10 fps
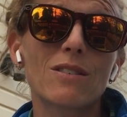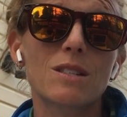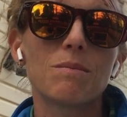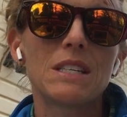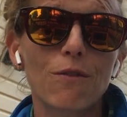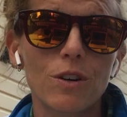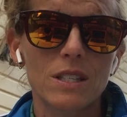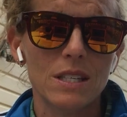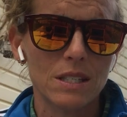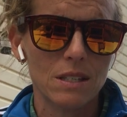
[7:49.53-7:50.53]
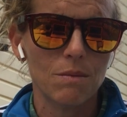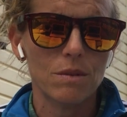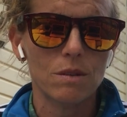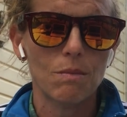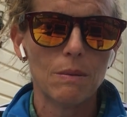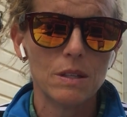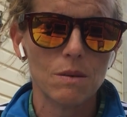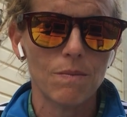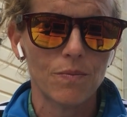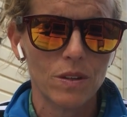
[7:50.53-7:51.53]
some differences, maybe
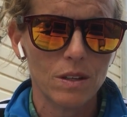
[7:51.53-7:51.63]
some